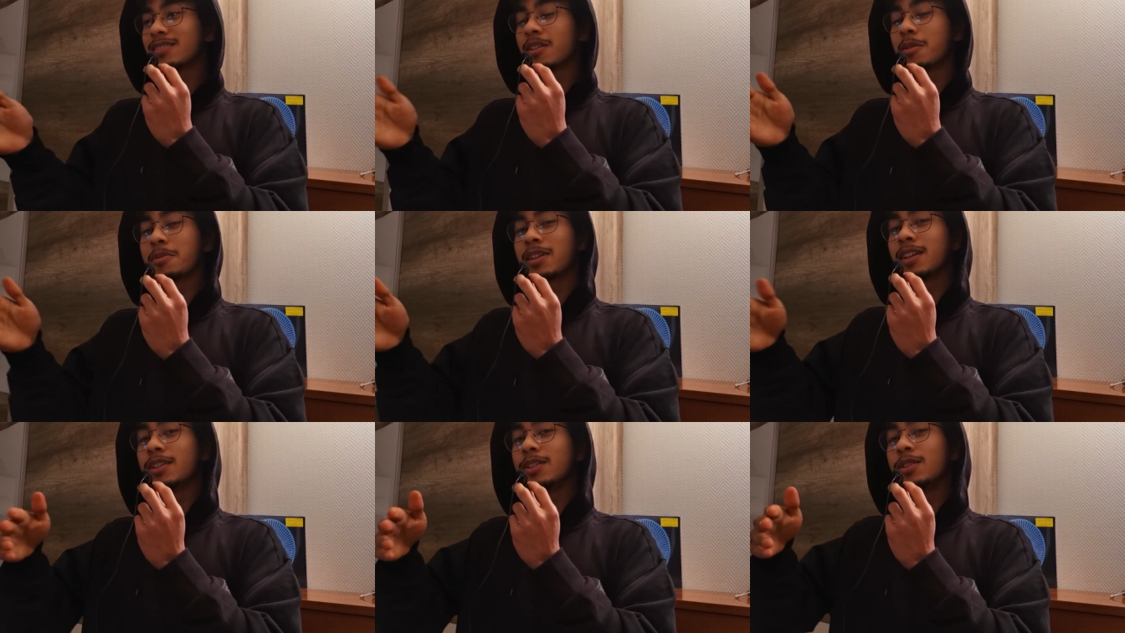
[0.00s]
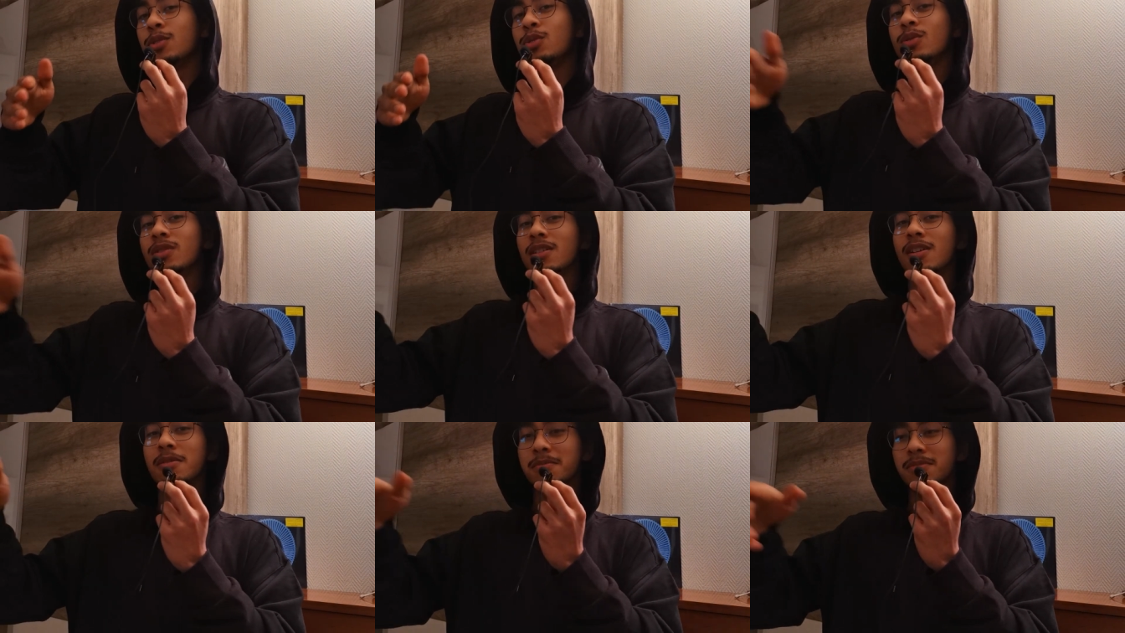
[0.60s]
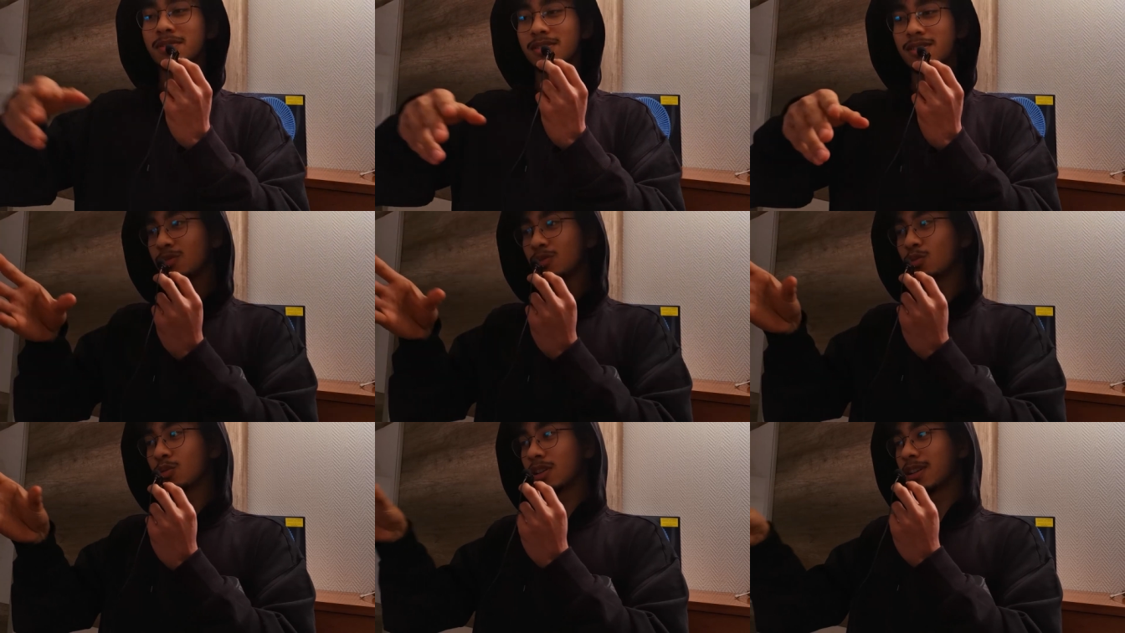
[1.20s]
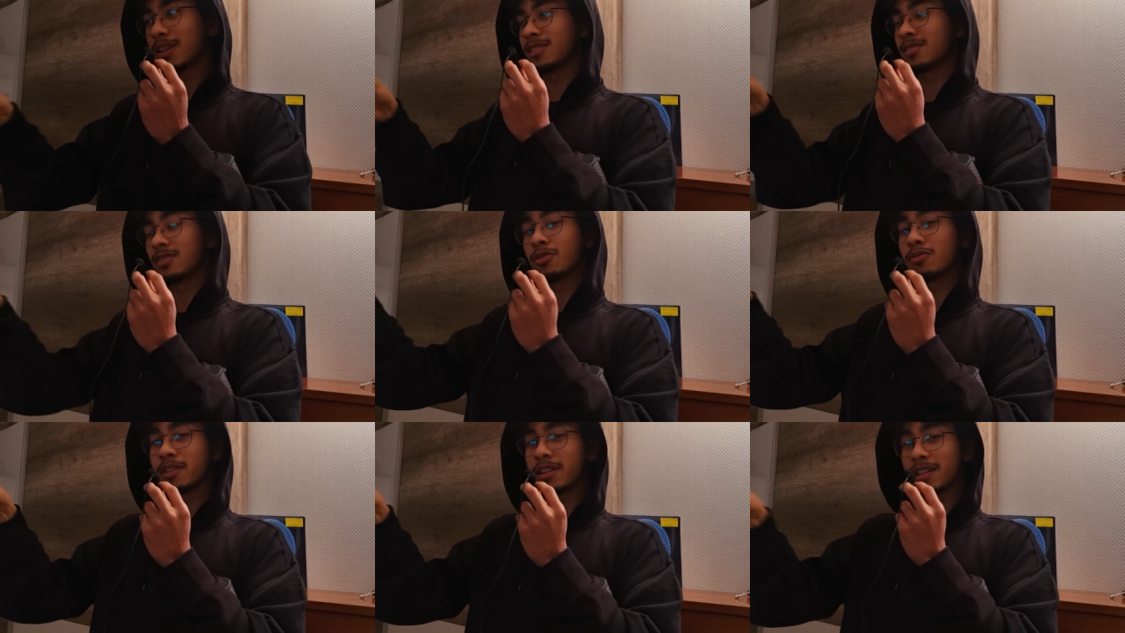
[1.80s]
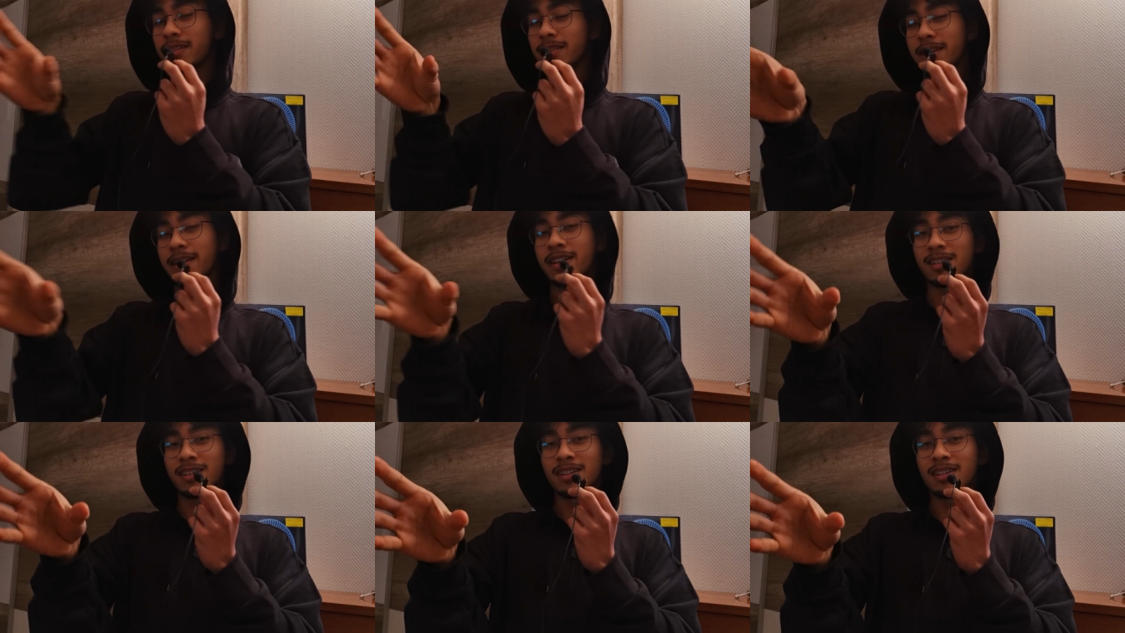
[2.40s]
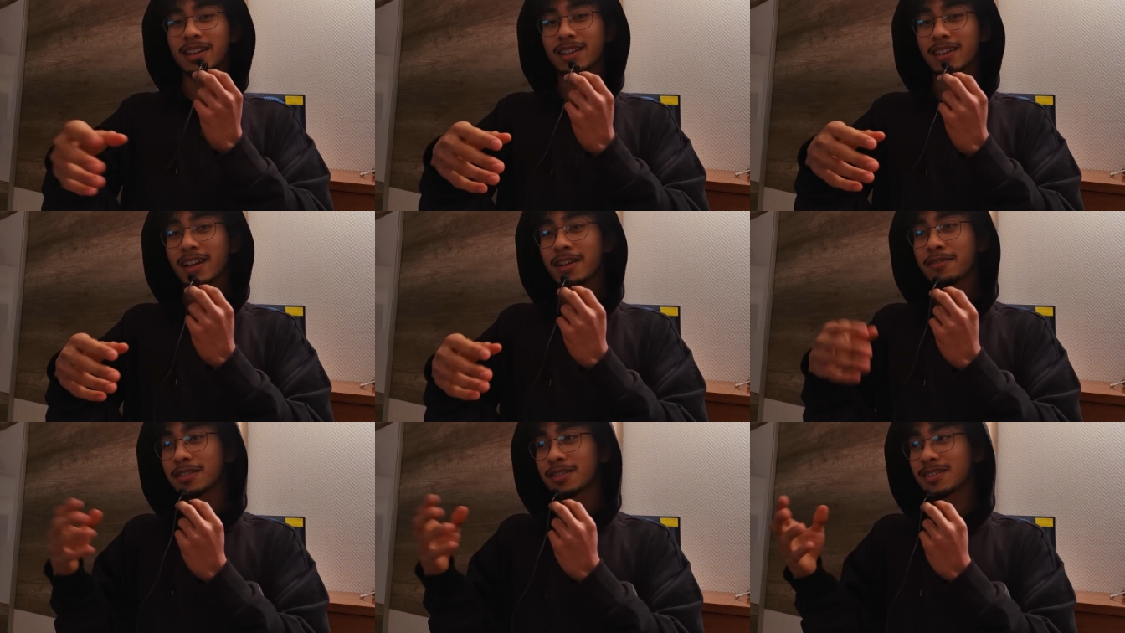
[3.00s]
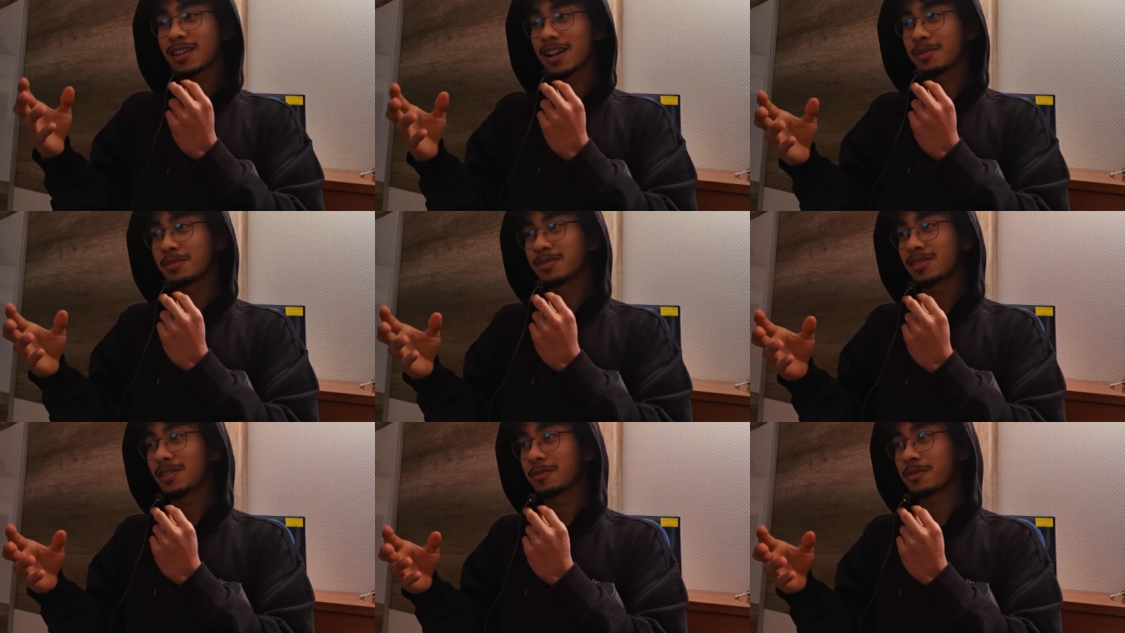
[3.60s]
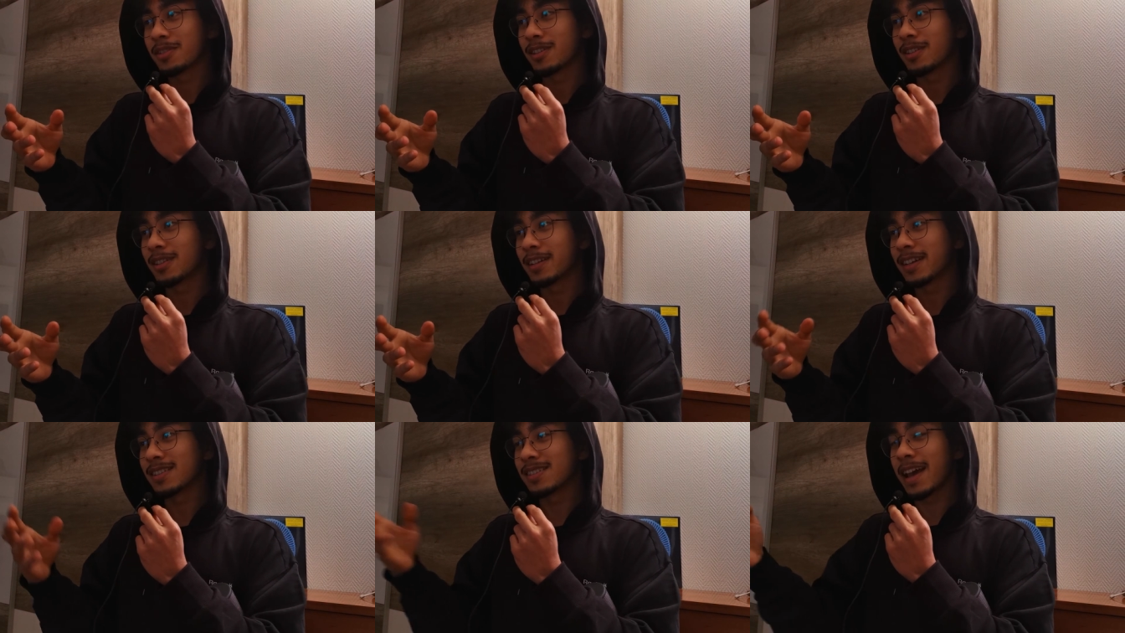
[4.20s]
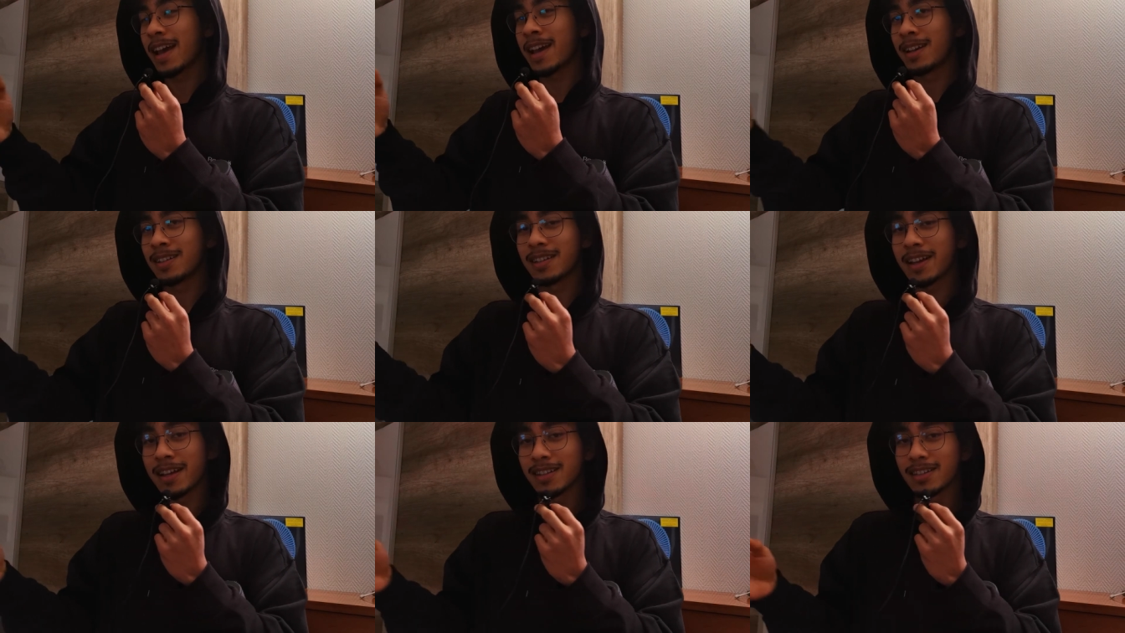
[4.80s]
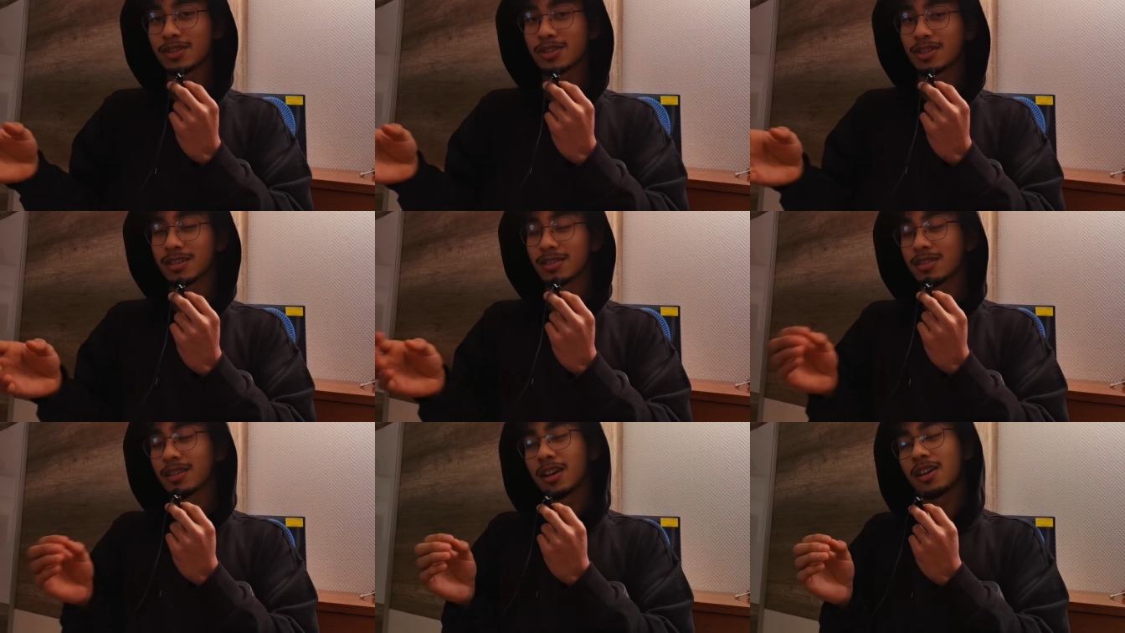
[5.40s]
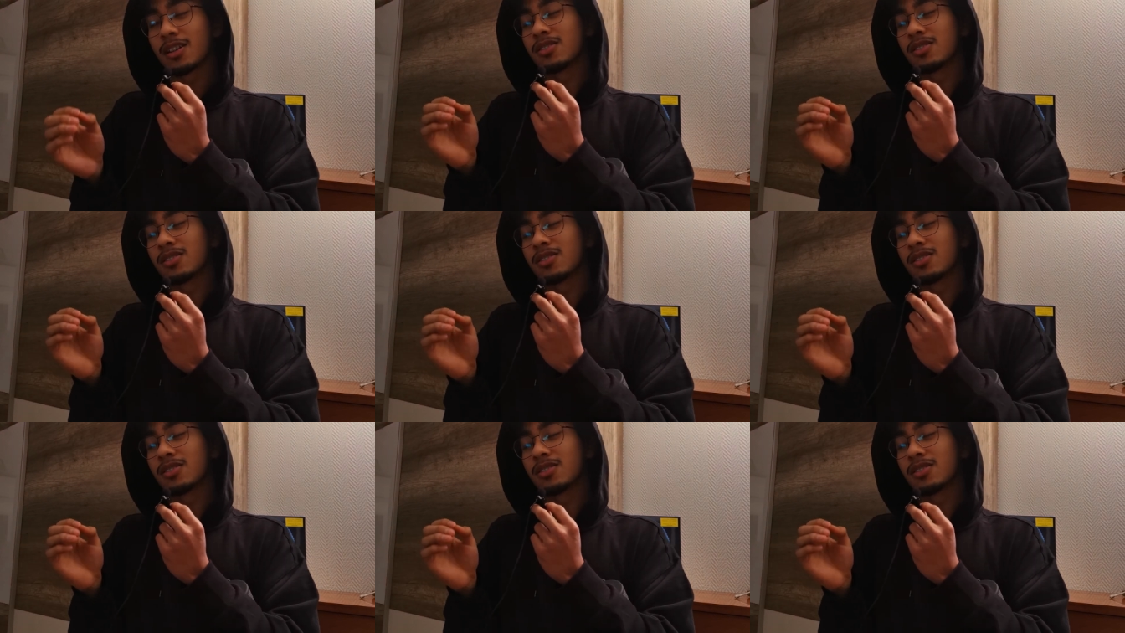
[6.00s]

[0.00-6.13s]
something new comes to what is already there like every time something gets added and it's just